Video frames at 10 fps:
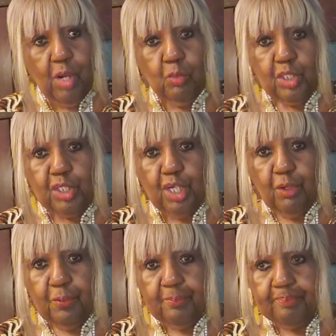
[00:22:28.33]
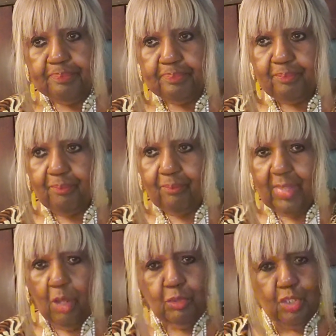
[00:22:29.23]
I want to go.
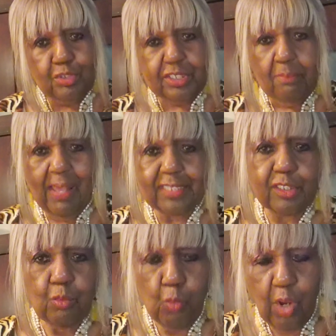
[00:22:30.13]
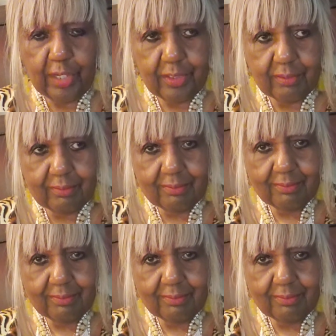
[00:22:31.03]
I want to go sit by some water.